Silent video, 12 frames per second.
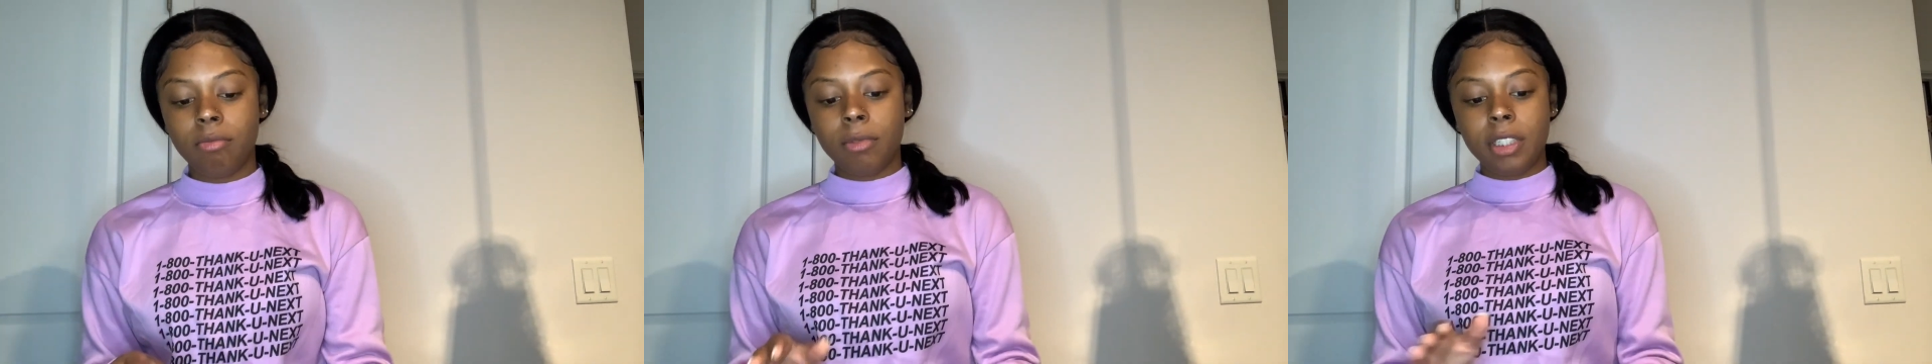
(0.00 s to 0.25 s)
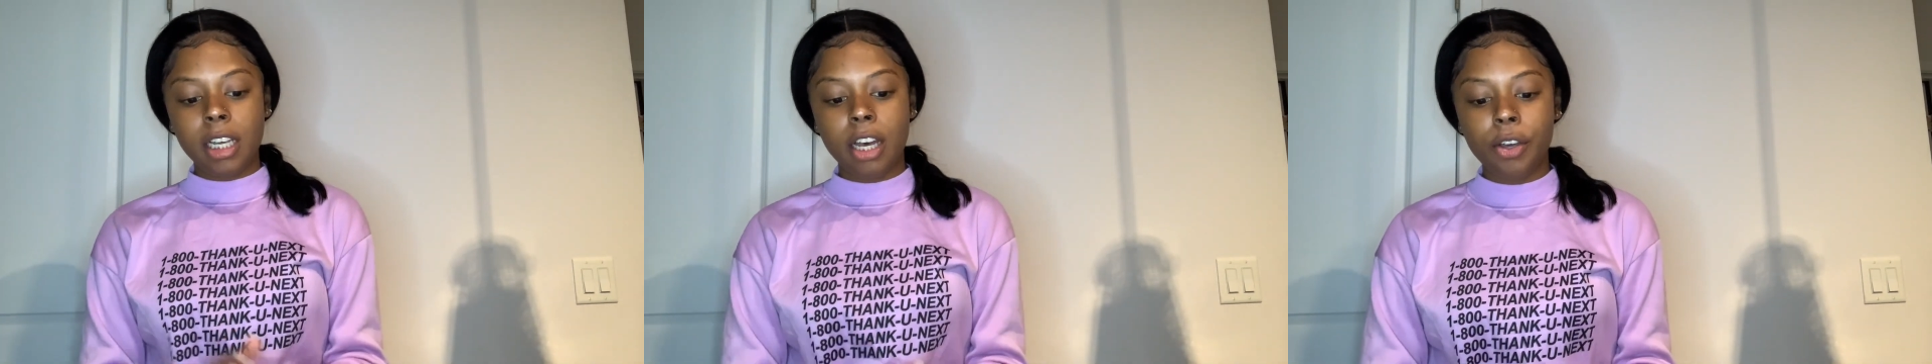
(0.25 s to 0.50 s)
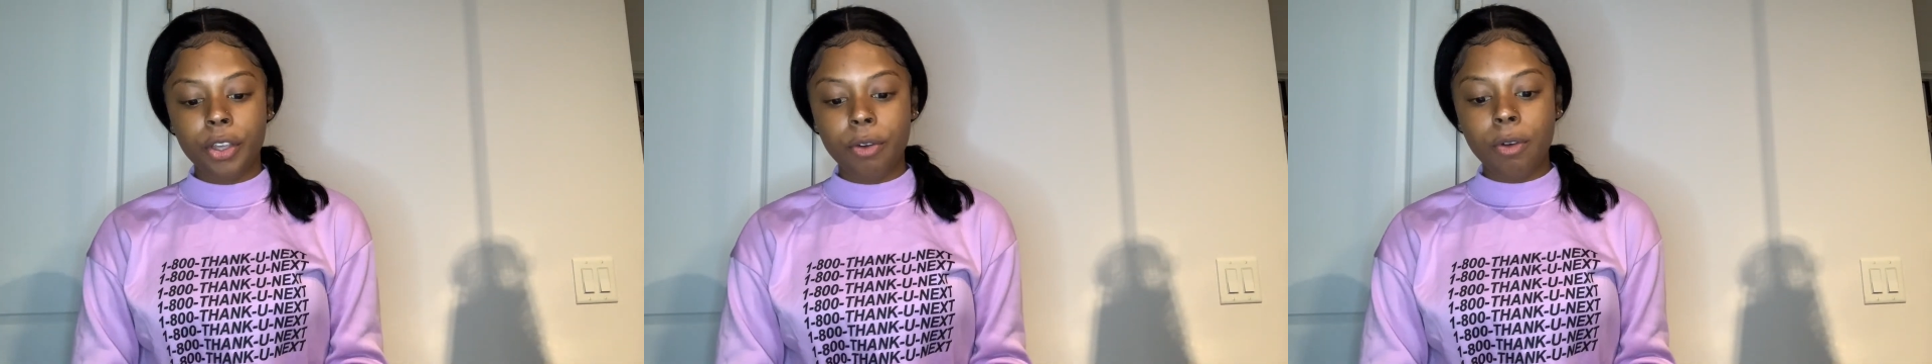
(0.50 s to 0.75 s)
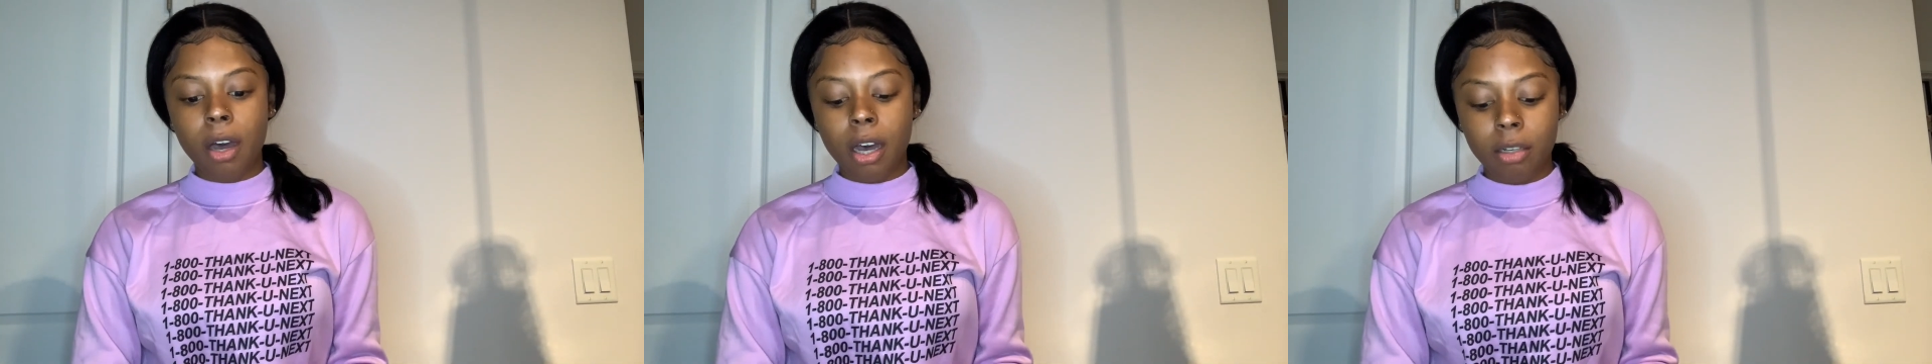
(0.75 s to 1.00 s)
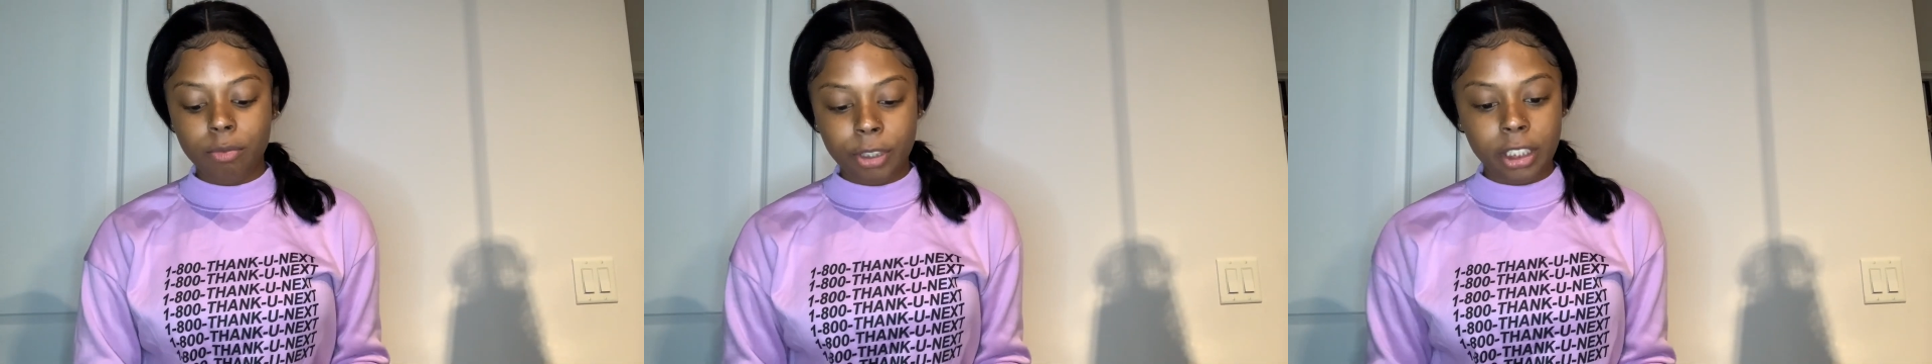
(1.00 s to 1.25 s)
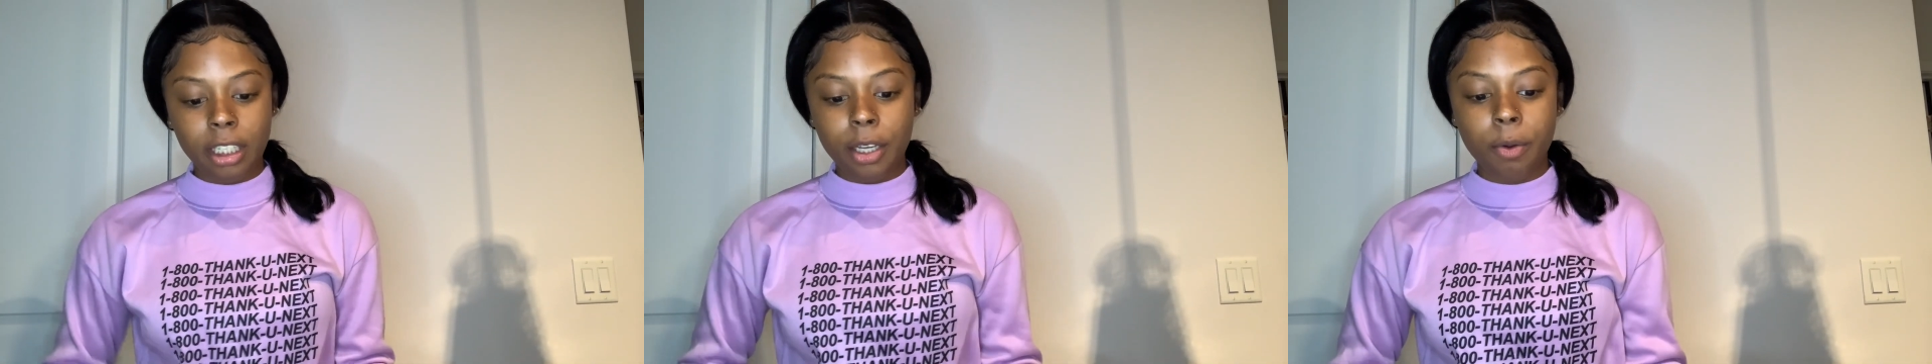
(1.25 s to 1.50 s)
tell you all
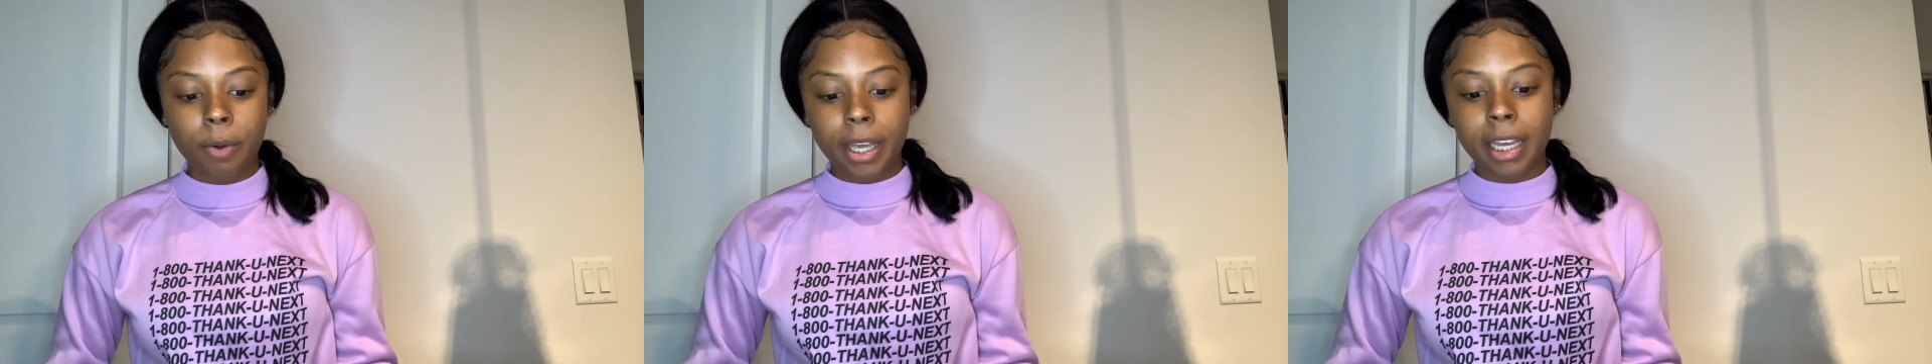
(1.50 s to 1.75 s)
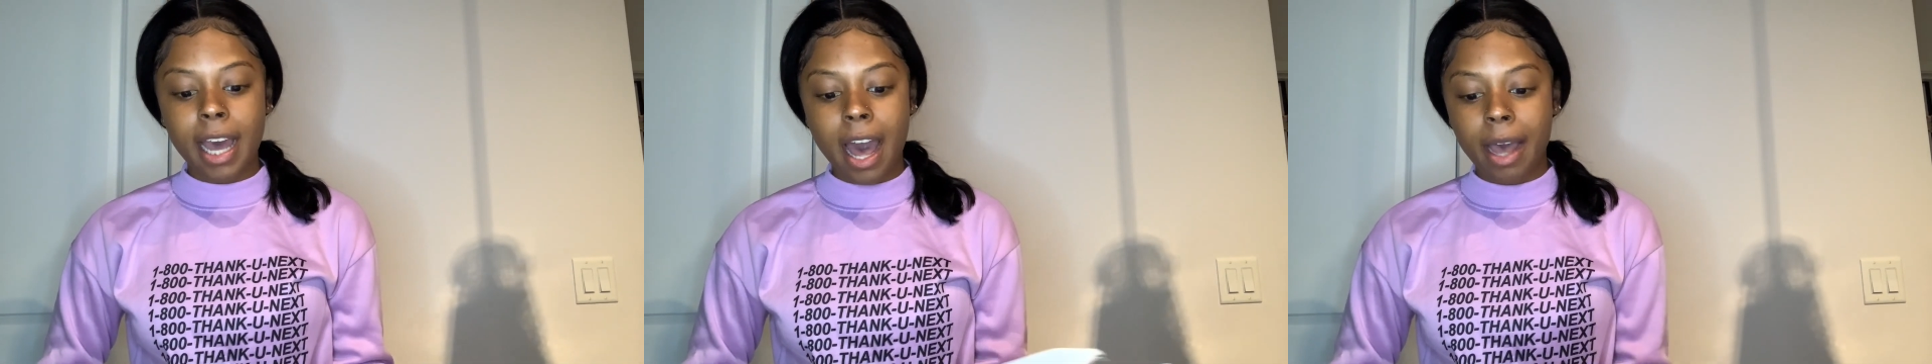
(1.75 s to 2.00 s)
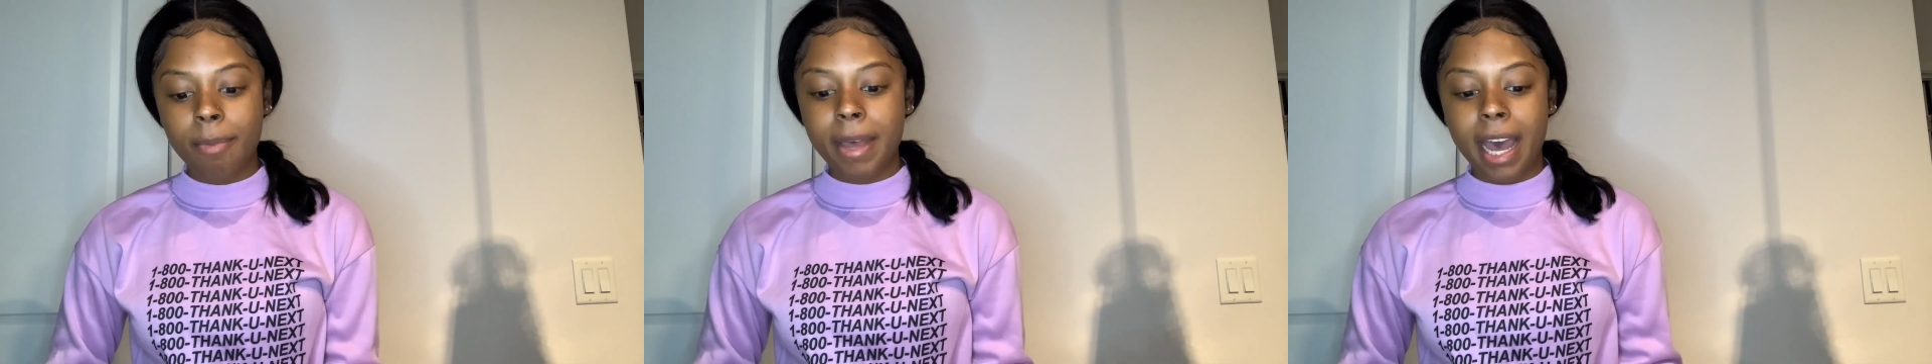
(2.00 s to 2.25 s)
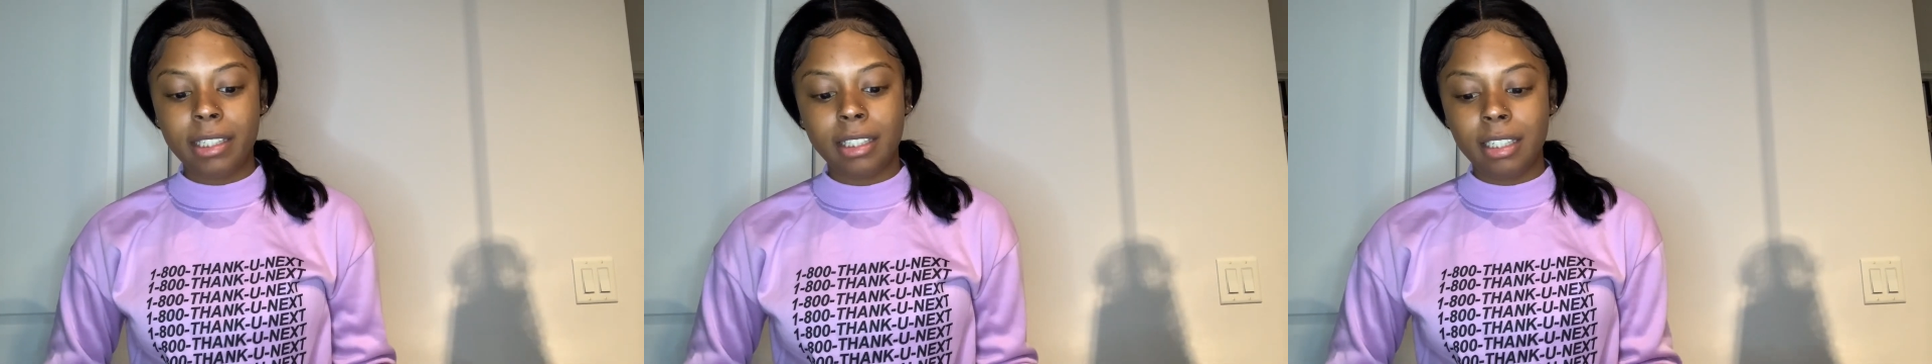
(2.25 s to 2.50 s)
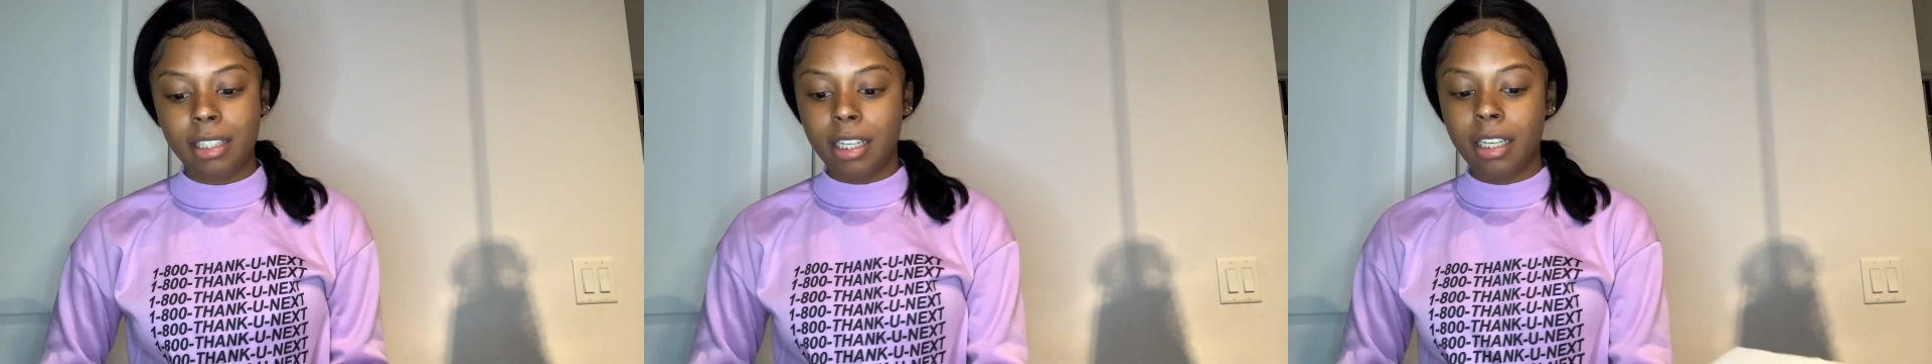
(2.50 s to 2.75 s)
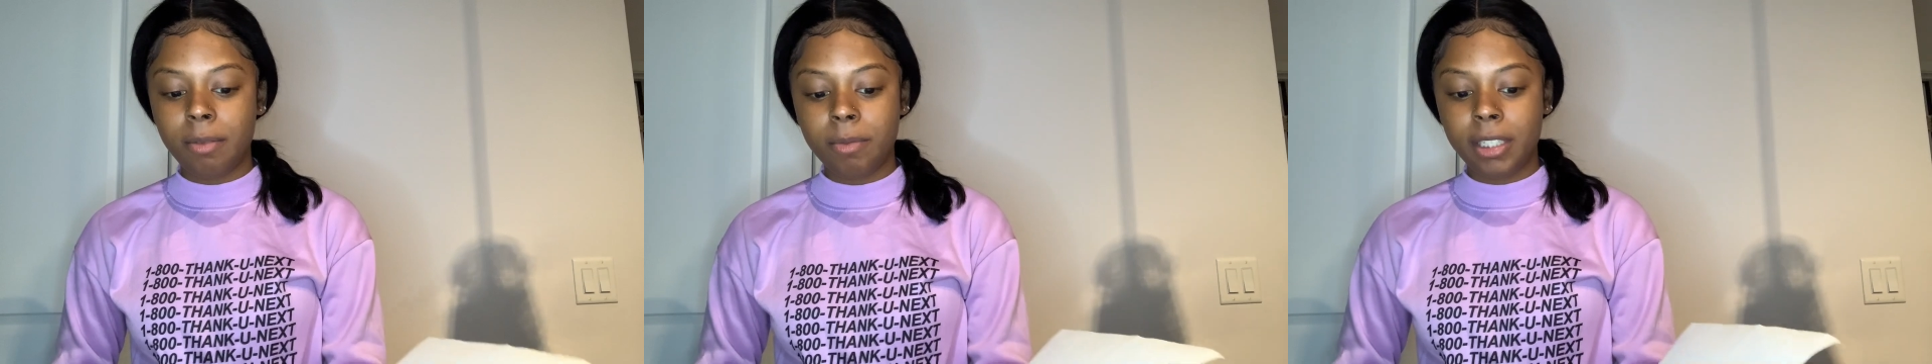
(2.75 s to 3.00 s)
really quick how I passed the
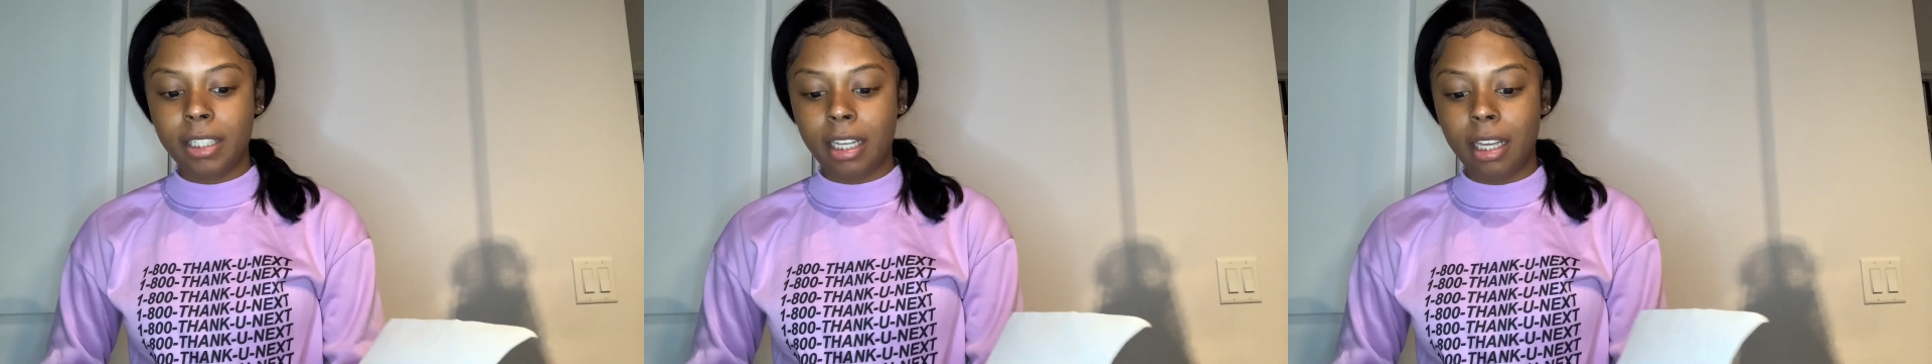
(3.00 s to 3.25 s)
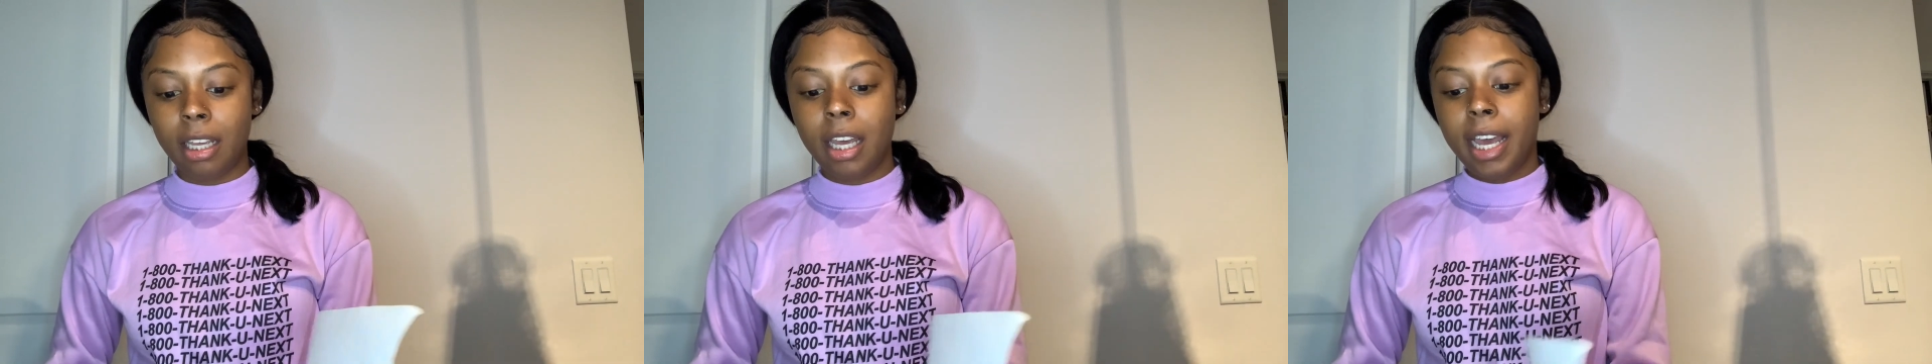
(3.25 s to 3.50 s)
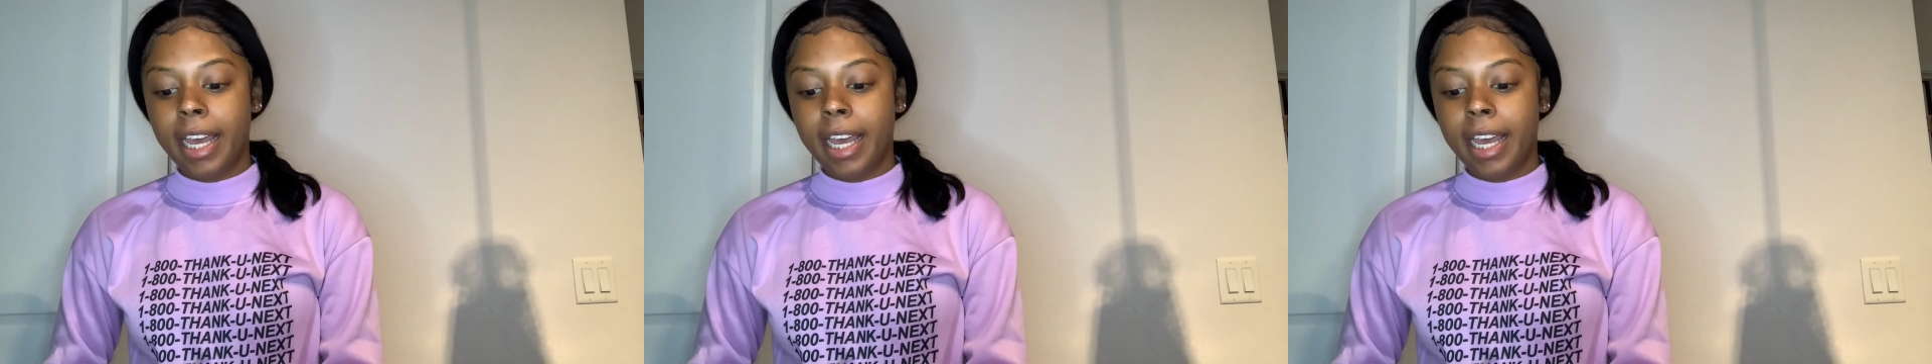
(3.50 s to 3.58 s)
TMC.